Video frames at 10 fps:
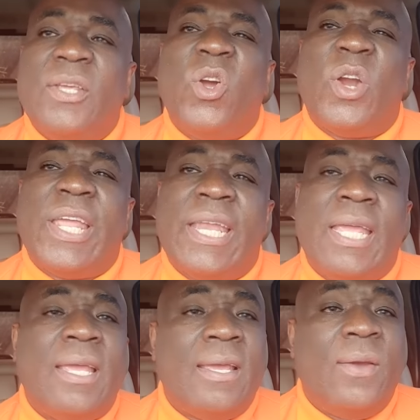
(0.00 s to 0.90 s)
the young
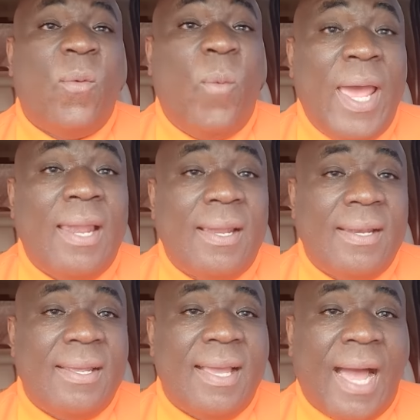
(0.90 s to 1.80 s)
lady well
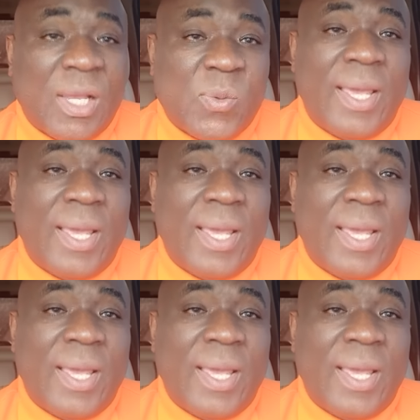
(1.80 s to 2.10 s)
as